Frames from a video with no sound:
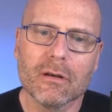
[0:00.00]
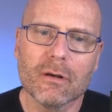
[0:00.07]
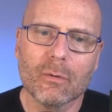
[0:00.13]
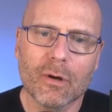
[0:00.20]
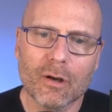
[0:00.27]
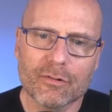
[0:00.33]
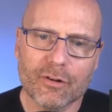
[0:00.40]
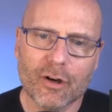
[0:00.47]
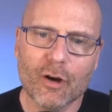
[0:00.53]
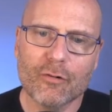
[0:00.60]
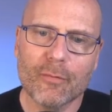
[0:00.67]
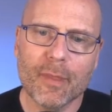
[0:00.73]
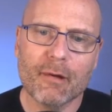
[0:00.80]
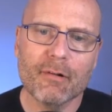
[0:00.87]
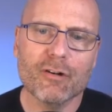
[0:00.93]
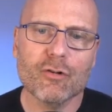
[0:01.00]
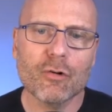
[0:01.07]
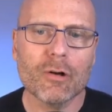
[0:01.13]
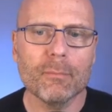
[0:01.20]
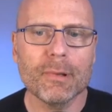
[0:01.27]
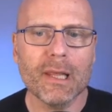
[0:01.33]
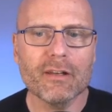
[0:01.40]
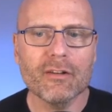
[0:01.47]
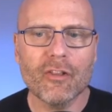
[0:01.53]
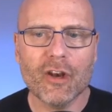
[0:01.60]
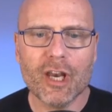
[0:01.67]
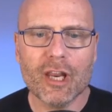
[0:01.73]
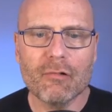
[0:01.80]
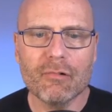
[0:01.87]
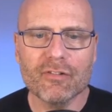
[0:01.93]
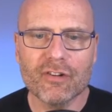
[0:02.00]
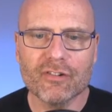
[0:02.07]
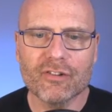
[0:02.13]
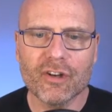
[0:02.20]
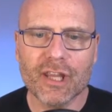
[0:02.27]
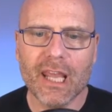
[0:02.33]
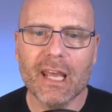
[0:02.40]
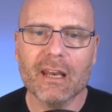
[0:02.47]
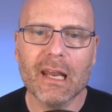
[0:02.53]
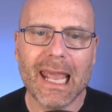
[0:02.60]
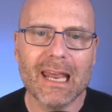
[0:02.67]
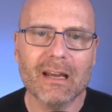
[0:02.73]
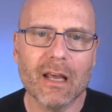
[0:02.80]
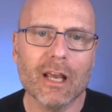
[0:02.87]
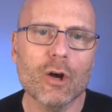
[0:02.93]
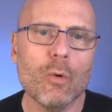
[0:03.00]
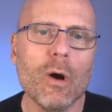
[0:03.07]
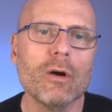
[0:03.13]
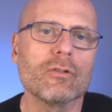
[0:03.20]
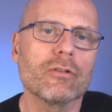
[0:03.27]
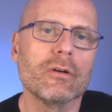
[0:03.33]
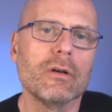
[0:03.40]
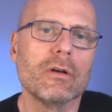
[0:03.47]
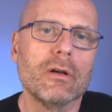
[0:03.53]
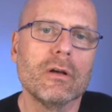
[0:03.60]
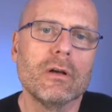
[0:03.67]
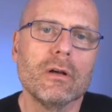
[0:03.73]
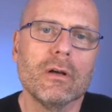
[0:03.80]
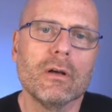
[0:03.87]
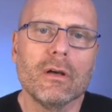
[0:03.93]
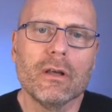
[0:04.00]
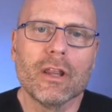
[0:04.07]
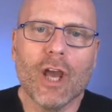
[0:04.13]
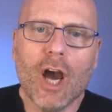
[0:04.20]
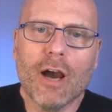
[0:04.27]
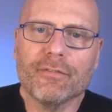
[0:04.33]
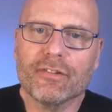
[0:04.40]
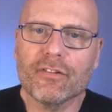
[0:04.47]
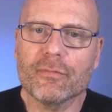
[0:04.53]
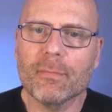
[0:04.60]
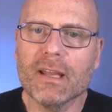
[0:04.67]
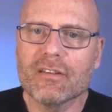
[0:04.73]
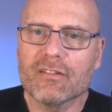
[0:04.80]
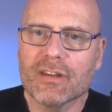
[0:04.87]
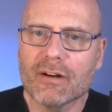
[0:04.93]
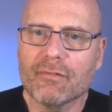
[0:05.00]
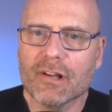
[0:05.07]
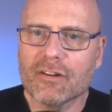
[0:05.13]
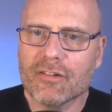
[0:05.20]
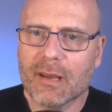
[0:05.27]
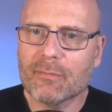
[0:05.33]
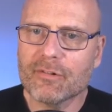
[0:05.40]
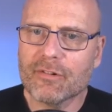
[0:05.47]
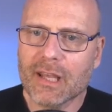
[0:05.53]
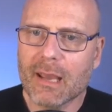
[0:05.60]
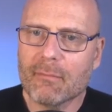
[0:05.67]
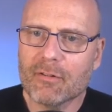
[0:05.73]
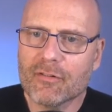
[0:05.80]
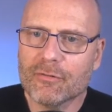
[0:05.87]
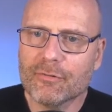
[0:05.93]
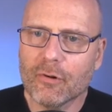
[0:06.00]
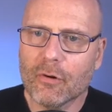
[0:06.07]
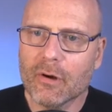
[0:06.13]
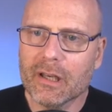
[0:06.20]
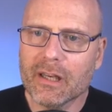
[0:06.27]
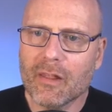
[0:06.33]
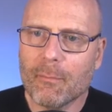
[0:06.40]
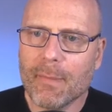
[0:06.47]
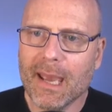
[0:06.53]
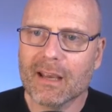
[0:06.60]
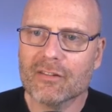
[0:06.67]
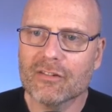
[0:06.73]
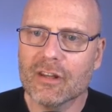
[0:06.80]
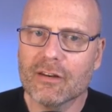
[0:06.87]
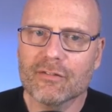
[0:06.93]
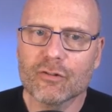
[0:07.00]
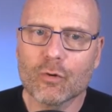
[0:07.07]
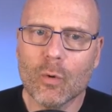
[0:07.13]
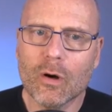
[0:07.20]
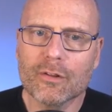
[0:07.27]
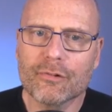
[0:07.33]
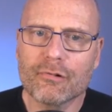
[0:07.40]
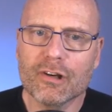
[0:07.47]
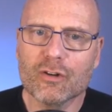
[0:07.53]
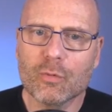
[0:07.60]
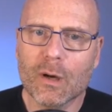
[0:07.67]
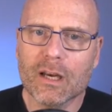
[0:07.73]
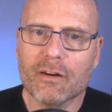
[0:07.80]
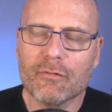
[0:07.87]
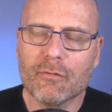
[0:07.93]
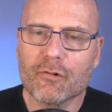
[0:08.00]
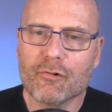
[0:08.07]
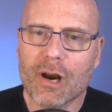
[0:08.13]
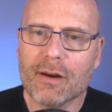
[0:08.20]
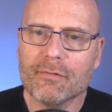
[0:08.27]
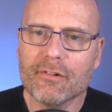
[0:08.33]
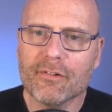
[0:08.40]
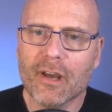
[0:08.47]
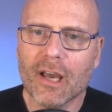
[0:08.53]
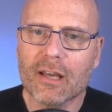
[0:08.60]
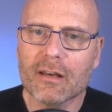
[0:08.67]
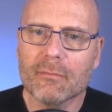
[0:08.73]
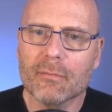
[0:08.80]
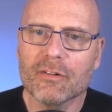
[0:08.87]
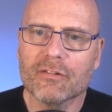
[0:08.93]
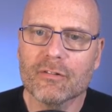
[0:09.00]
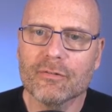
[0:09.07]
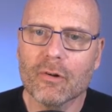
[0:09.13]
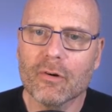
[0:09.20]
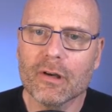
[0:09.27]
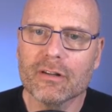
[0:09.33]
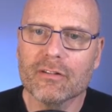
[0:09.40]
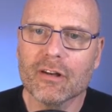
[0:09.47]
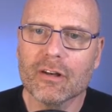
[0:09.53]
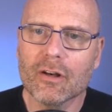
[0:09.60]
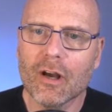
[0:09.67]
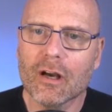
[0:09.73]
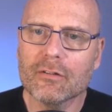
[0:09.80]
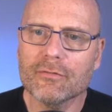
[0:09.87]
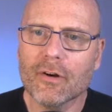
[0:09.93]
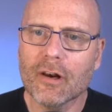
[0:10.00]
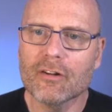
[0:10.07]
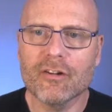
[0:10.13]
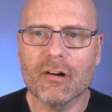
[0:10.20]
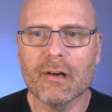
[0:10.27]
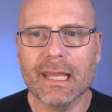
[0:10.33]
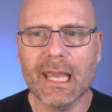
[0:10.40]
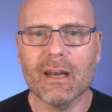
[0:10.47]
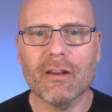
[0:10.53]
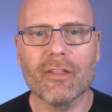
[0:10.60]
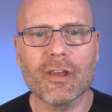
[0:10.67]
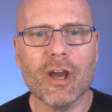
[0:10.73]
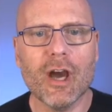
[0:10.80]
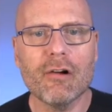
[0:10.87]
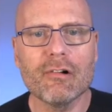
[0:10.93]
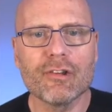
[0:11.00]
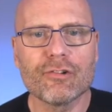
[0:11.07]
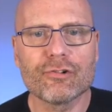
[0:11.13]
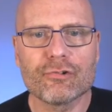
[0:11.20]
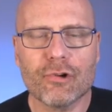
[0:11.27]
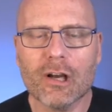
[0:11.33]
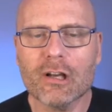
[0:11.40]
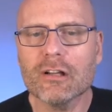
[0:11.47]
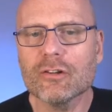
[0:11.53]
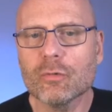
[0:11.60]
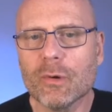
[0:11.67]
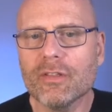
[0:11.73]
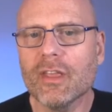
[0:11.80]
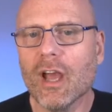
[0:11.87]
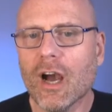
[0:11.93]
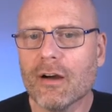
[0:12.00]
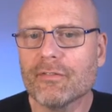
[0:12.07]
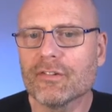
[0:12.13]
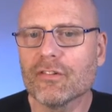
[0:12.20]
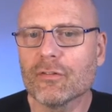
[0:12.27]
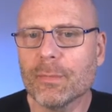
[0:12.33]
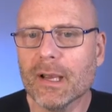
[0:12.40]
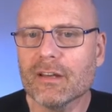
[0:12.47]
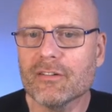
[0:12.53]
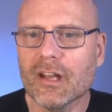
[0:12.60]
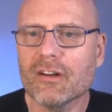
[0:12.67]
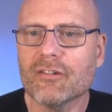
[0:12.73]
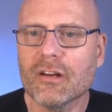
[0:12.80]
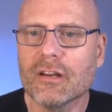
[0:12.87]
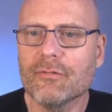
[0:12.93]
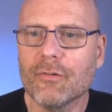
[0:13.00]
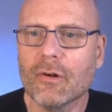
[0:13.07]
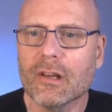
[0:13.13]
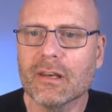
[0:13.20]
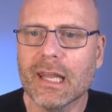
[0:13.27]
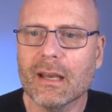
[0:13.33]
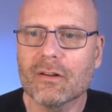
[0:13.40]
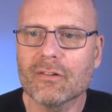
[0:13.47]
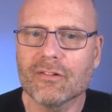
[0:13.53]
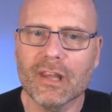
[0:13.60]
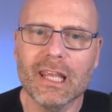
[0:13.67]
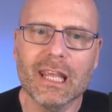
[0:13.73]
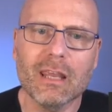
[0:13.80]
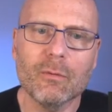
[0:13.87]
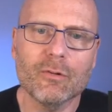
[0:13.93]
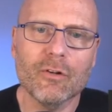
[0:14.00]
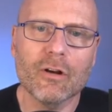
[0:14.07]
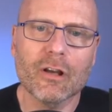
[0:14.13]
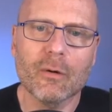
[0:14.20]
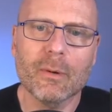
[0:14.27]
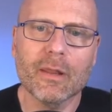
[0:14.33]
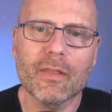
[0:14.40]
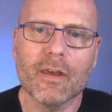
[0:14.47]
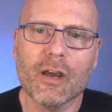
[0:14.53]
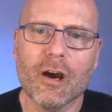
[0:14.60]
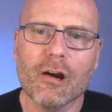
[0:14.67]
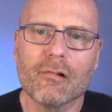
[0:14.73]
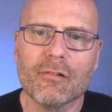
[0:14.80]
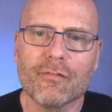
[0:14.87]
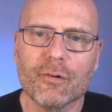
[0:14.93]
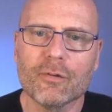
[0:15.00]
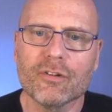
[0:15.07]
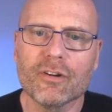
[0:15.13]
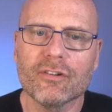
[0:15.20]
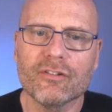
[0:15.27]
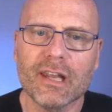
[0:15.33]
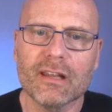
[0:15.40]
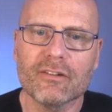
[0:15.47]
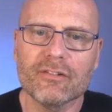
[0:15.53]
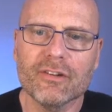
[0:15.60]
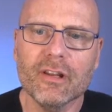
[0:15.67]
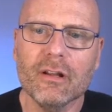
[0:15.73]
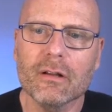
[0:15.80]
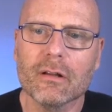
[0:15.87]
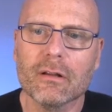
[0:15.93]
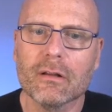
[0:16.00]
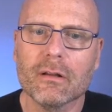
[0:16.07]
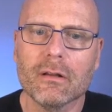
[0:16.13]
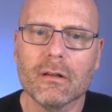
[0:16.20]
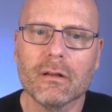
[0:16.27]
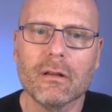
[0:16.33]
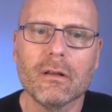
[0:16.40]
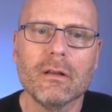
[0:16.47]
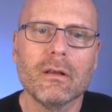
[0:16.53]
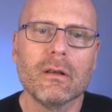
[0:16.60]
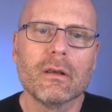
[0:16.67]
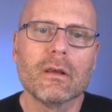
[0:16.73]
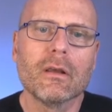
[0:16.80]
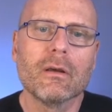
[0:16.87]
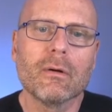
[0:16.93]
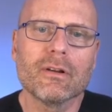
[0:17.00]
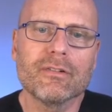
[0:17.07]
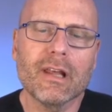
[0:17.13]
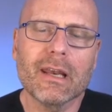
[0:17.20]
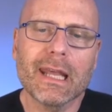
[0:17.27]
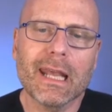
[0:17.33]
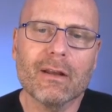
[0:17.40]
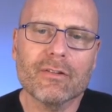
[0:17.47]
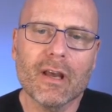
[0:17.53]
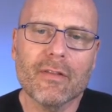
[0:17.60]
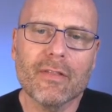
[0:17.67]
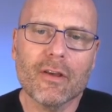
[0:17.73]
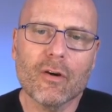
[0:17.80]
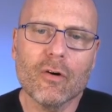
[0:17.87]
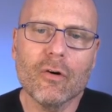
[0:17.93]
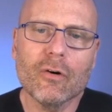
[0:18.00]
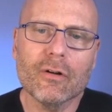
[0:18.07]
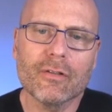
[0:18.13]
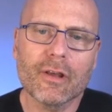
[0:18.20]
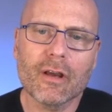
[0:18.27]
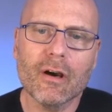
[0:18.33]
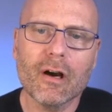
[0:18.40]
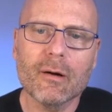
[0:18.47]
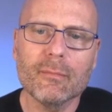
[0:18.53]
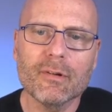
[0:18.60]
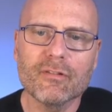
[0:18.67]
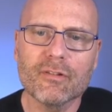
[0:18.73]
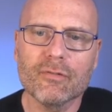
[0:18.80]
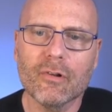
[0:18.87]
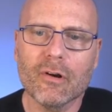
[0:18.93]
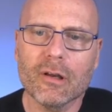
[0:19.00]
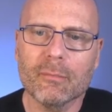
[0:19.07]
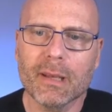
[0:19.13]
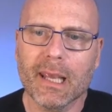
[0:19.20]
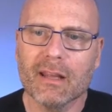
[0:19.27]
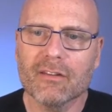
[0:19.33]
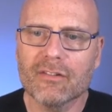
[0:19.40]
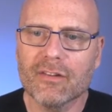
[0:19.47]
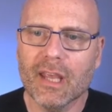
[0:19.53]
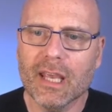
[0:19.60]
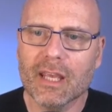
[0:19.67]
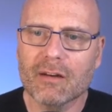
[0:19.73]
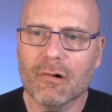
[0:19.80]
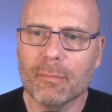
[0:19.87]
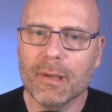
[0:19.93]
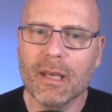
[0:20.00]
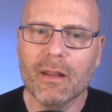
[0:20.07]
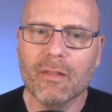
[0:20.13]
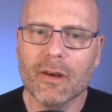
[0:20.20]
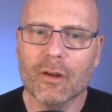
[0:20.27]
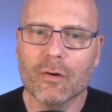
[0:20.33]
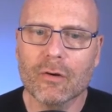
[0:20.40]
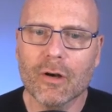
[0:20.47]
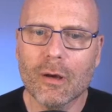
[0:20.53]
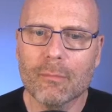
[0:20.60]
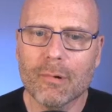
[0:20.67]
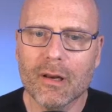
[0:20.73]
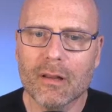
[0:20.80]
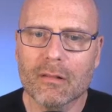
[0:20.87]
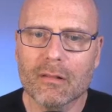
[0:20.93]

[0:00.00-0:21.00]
We also know from the original complaint that he resisted again, and I quote, the officers made several attempts to get Mr. Floyd in the backseat of Squad 320 from the driver's side. Mr. Floyd did not voluntarily get in the car and struggled with the officers by intentionally falling down, saying he was not going in the car and refusing to stand still. While standing outside the car, Mr. Floyd began saying and repeating that he could not breathe.